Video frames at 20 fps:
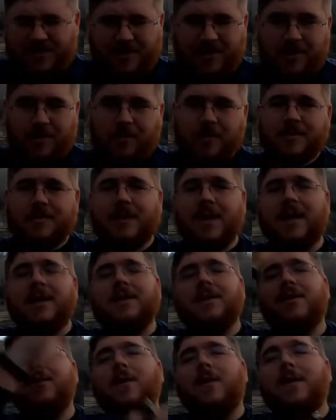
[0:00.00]
good Lord,
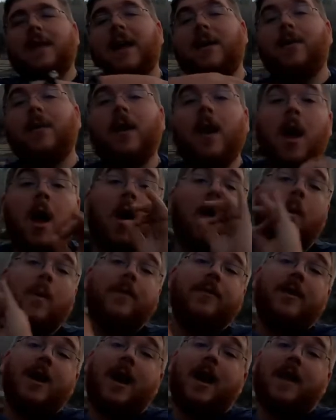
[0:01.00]
take two on that one.
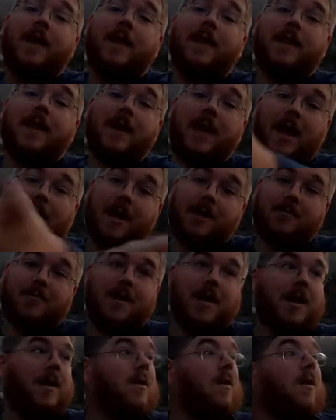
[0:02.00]
We've got the
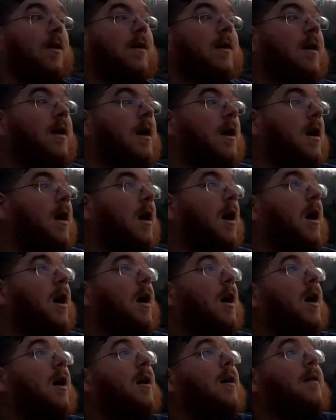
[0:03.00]
headband on
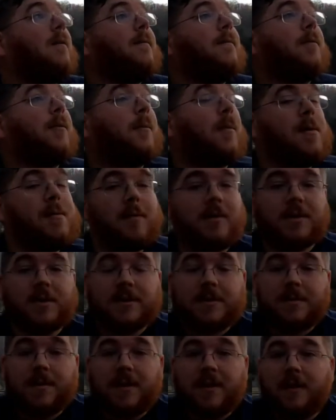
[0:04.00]
for pretty much
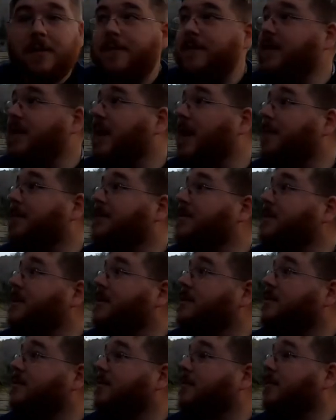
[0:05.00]
like the POV camera
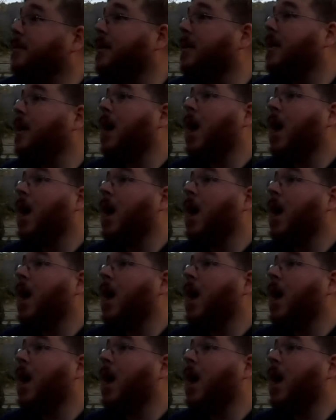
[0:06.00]
system.